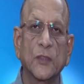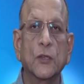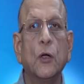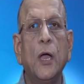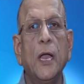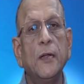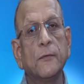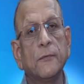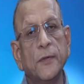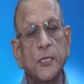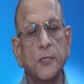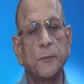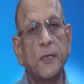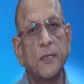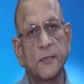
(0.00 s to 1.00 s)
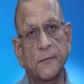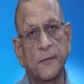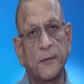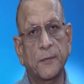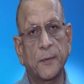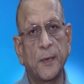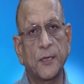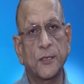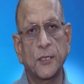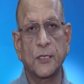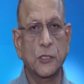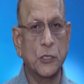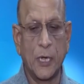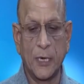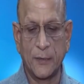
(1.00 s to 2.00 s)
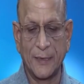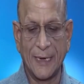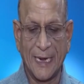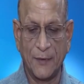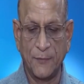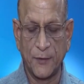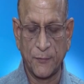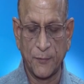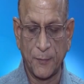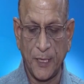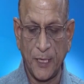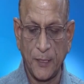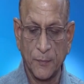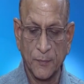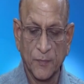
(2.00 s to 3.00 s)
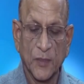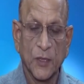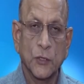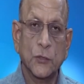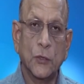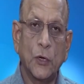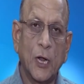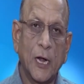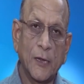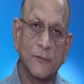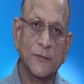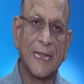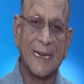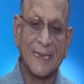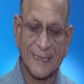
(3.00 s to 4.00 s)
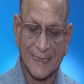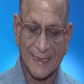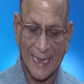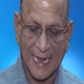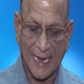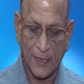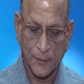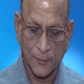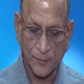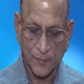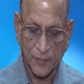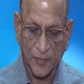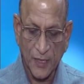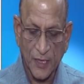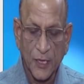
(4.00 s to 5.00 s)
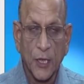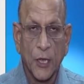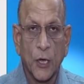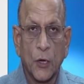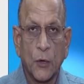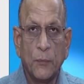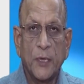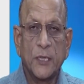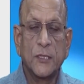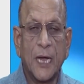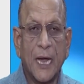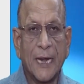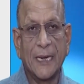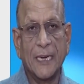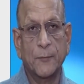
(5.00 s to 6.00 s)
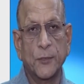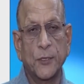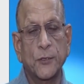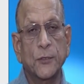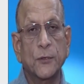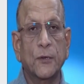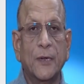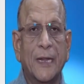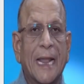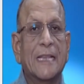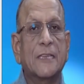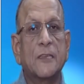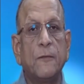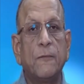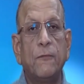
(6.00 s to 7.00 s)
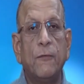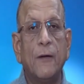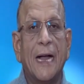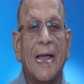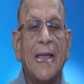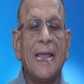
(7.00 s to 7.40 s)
and which piece of information is not relevant for me. So a lot of sites are there which are in a position to classify